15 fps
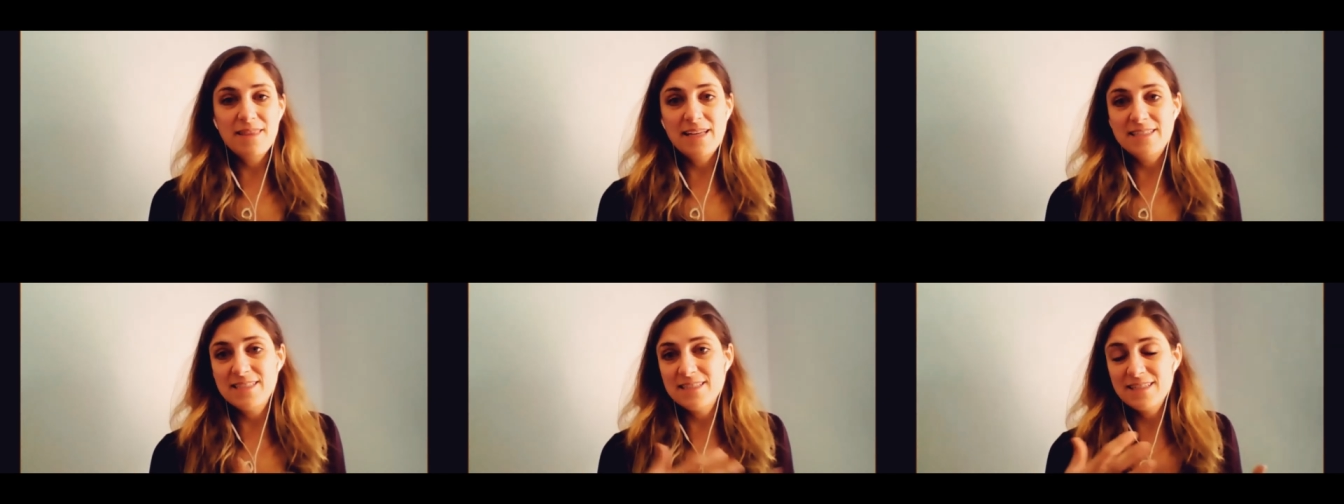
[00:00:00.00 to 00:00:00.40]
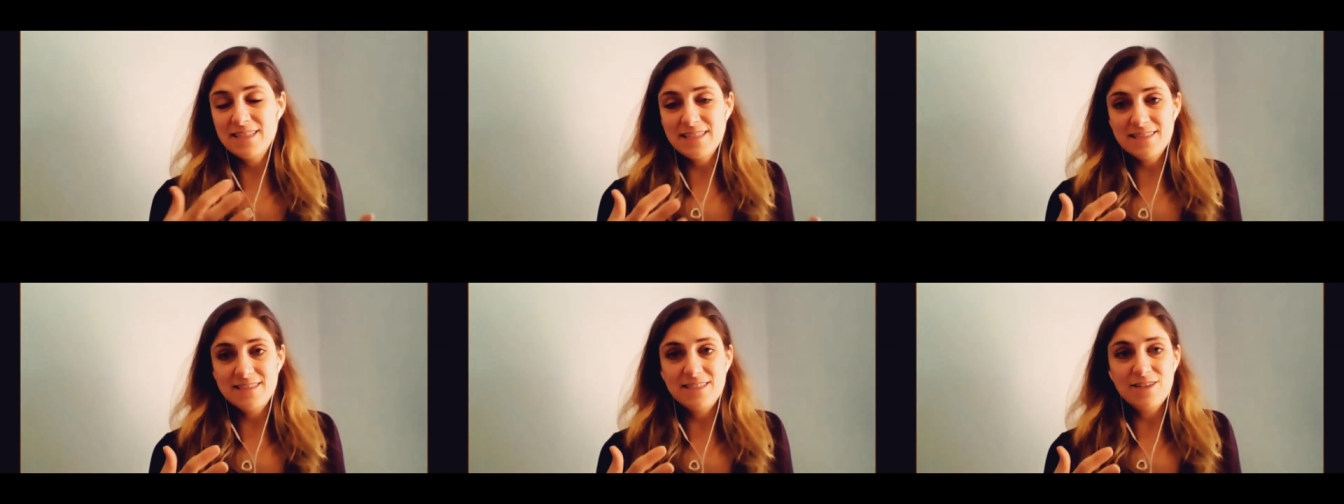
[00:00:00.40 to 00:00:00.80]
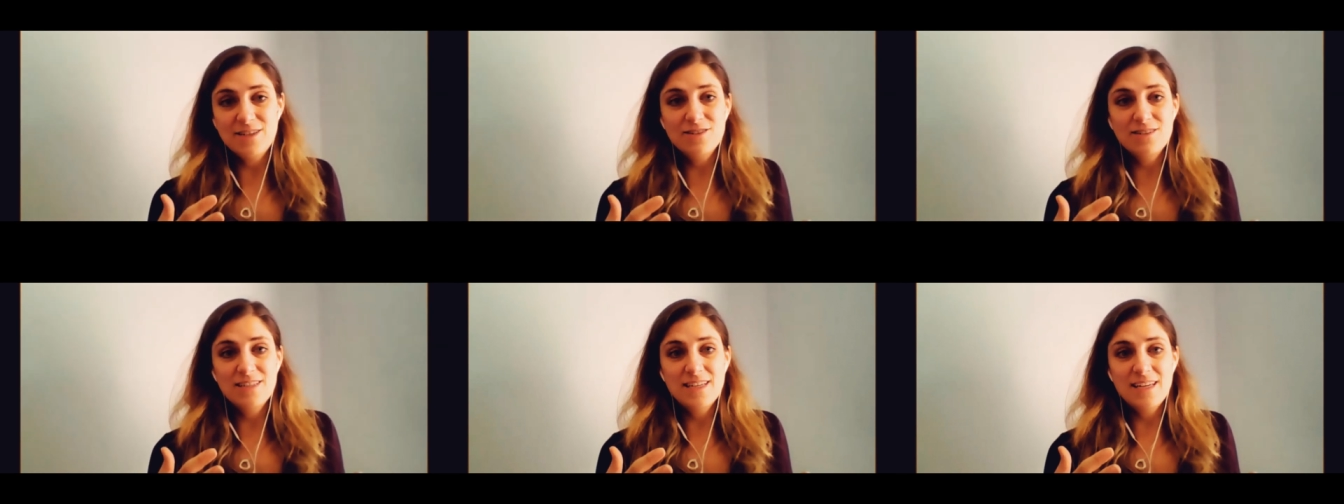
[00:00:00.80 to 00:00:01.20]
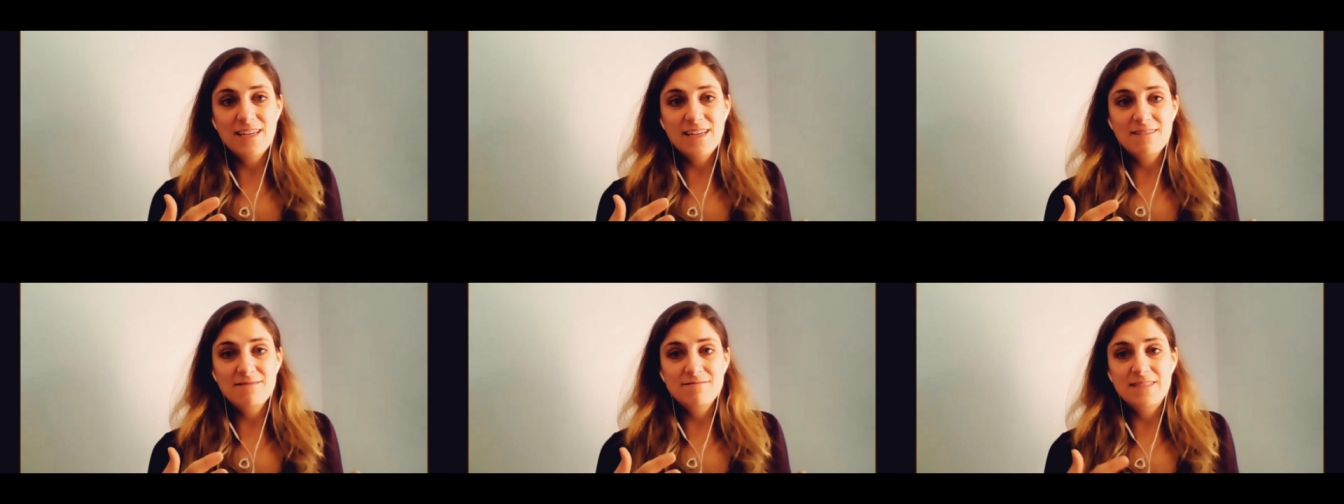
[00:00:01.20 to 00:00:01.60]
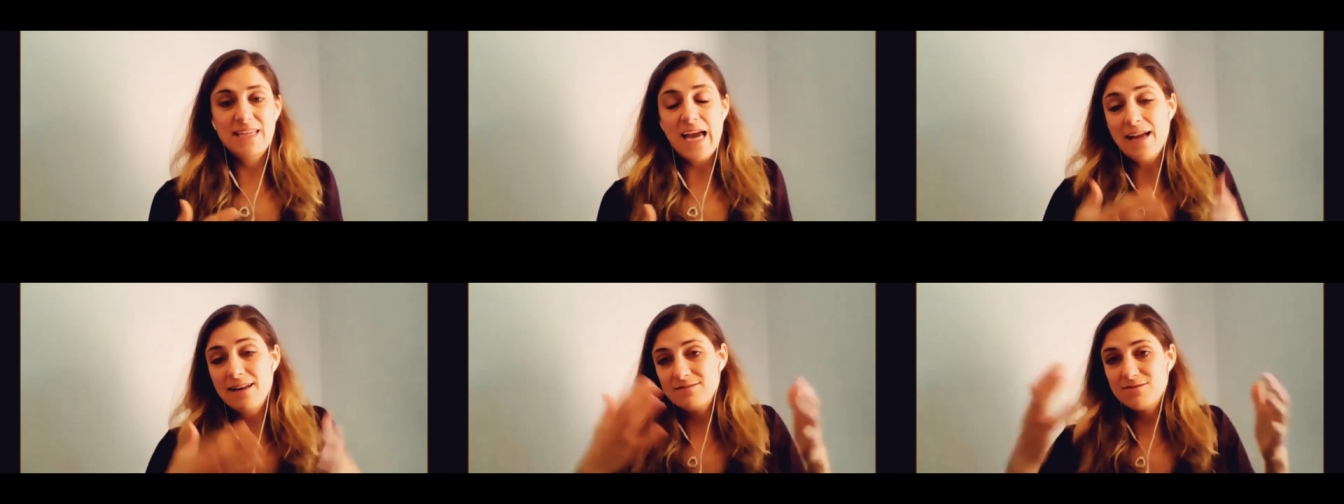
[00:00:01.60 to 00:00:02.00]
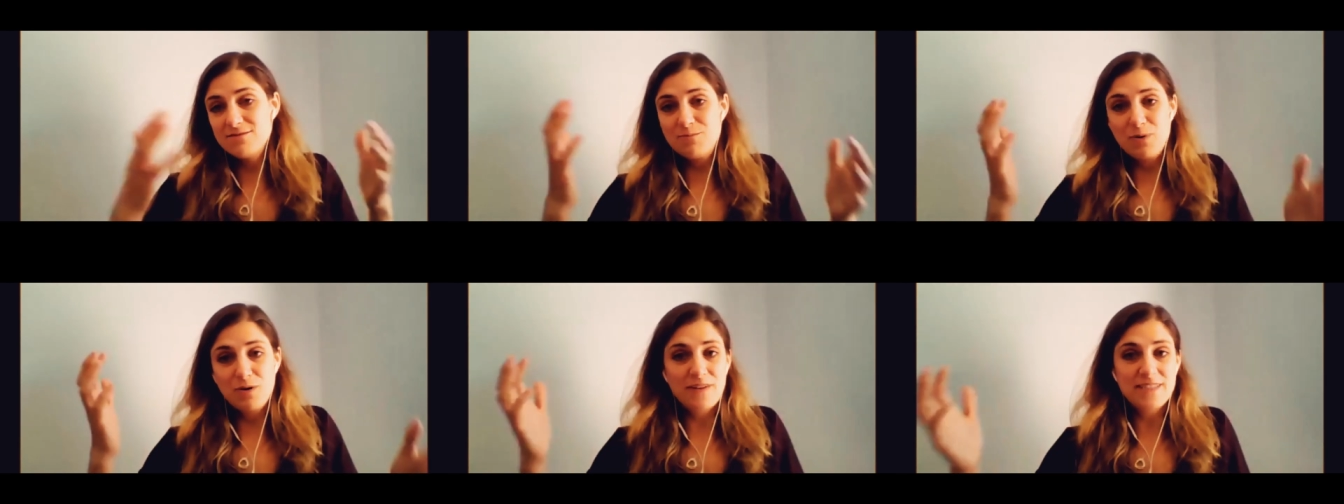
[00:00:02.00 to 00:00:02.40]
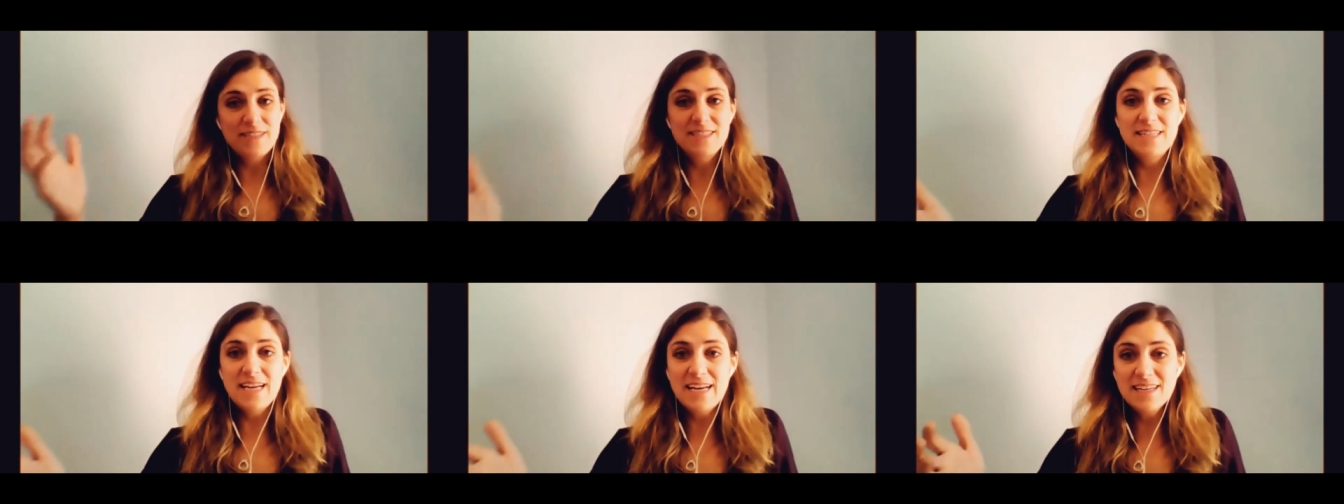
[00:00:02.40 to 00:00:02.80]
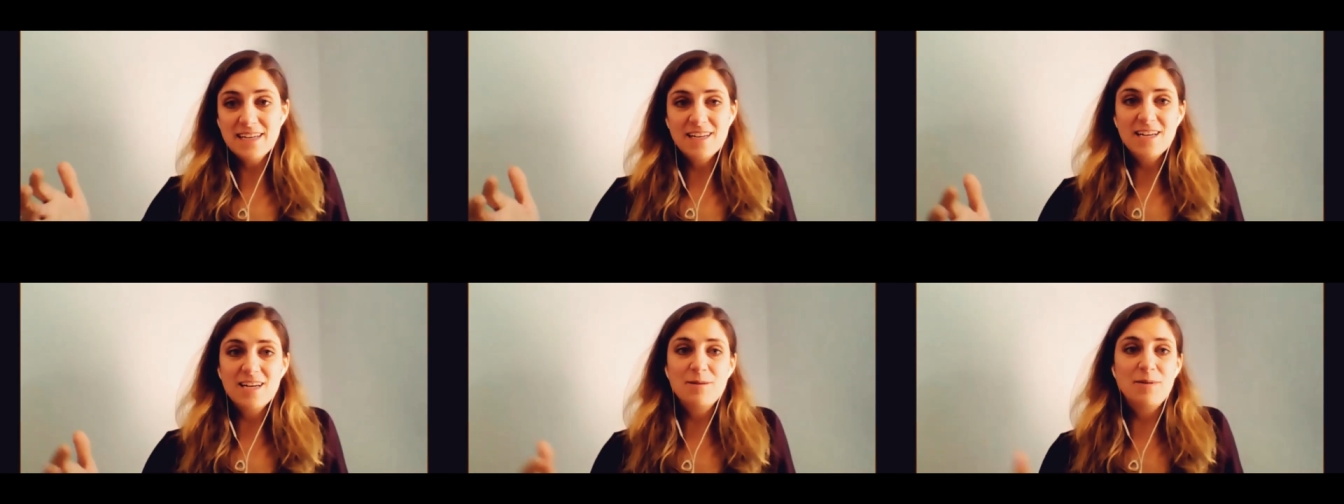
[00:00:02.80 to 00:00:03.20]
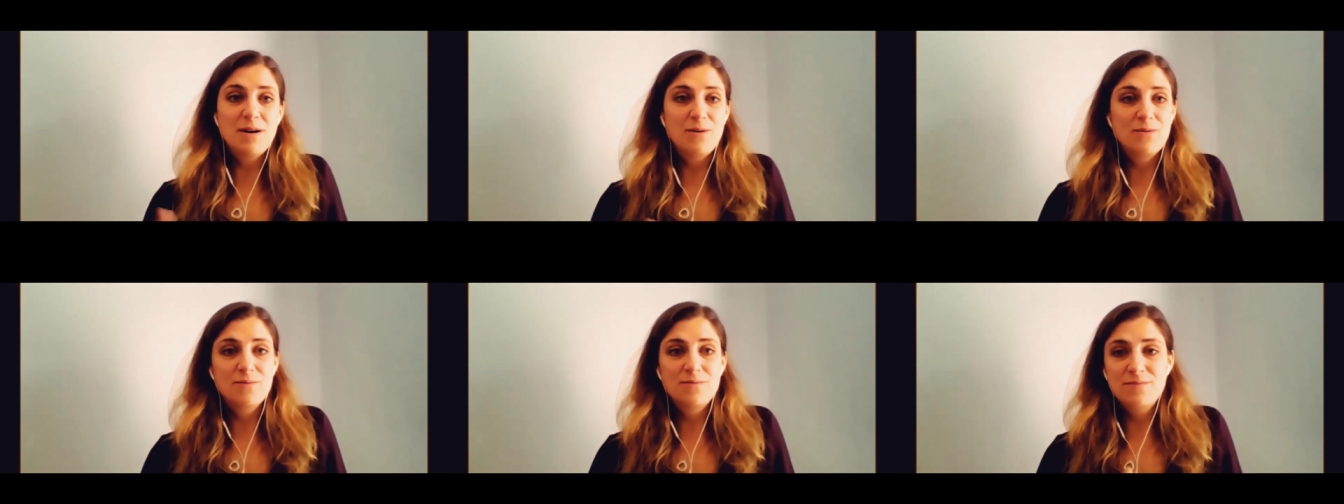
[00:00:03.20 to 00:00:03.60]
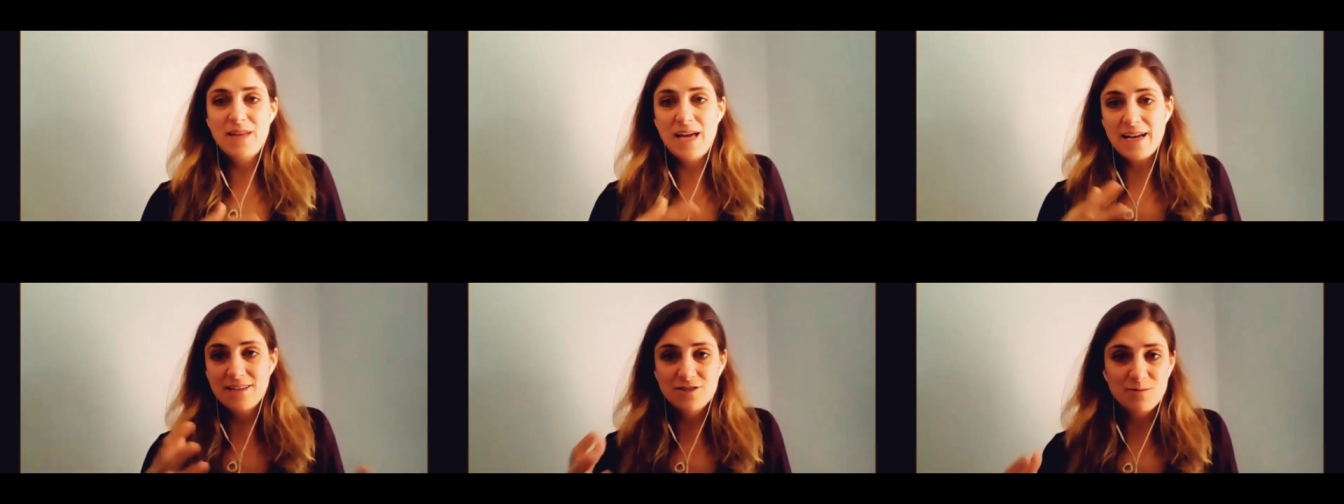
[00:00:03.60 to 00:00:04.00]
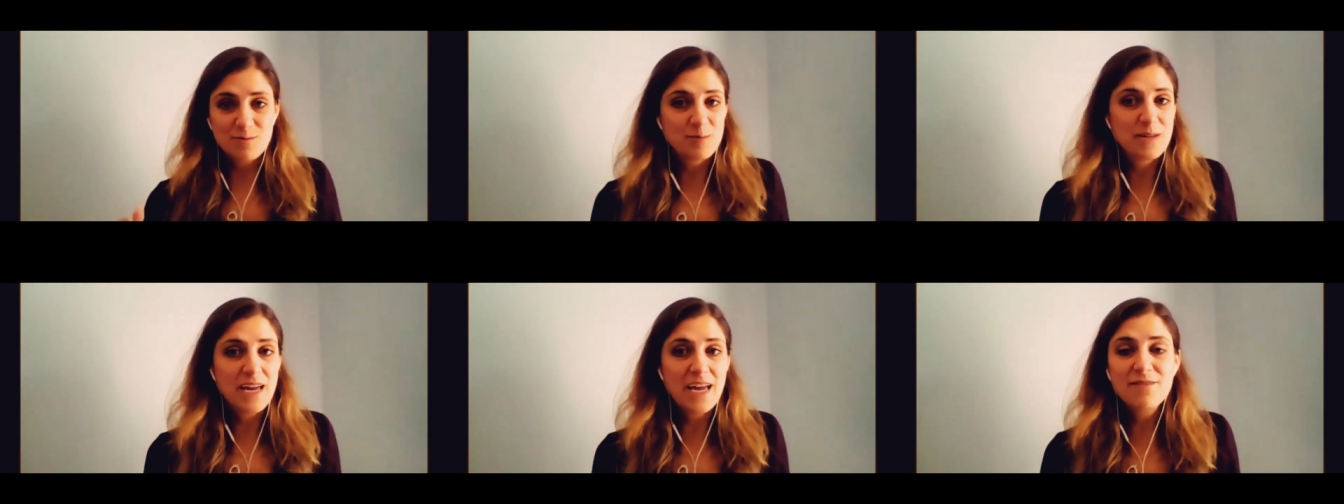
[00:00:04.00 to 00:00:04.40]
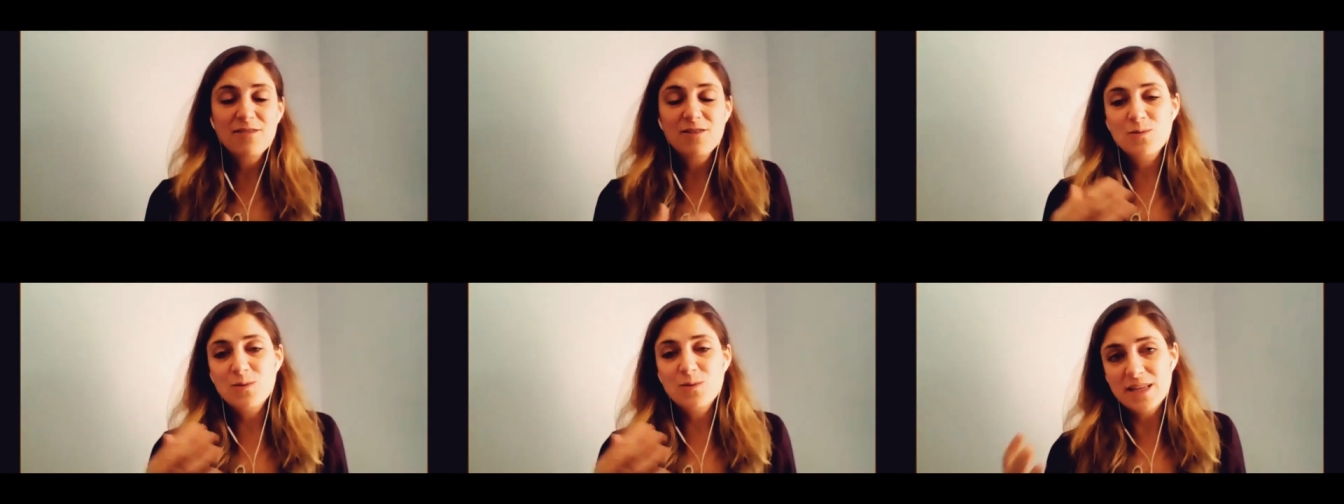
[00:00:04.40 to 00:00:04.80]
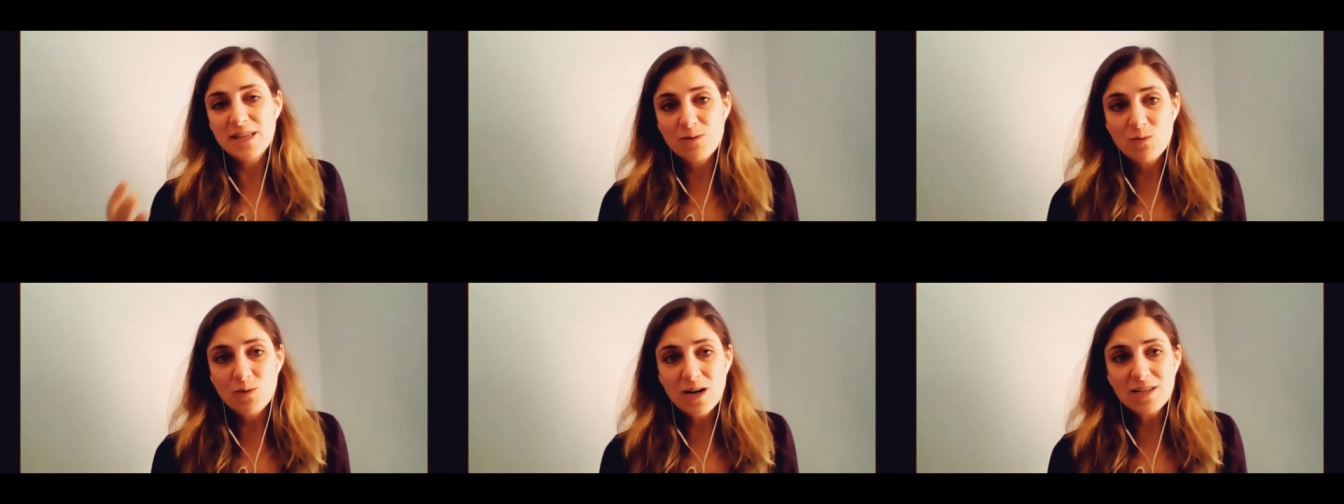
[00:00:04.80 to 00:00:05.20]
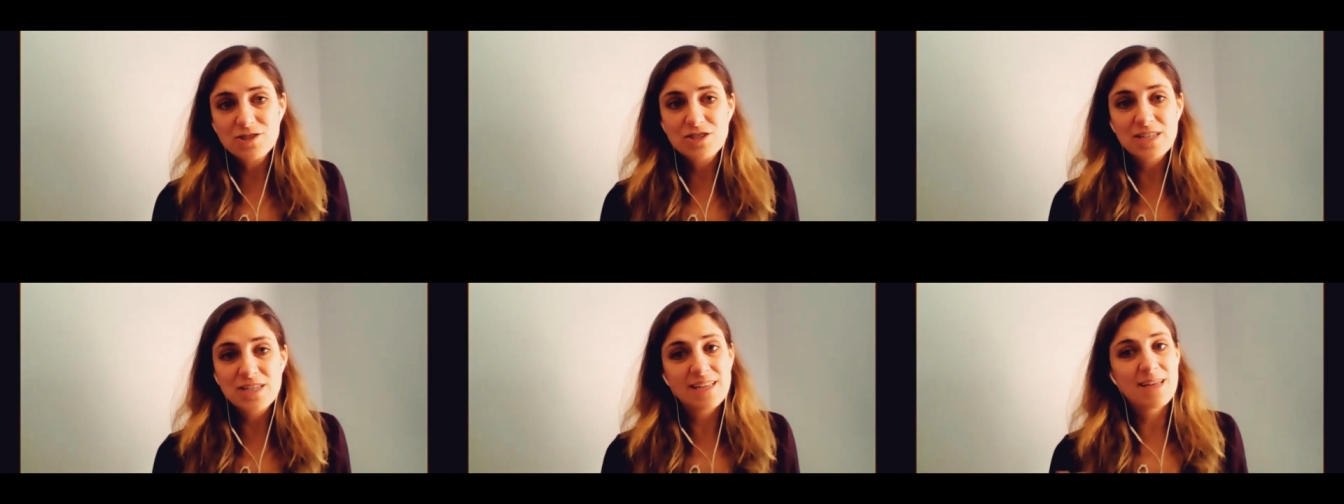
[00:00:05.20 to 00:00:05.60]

they didn't necessarily get perfect data about that consumer behavior, what they were watching.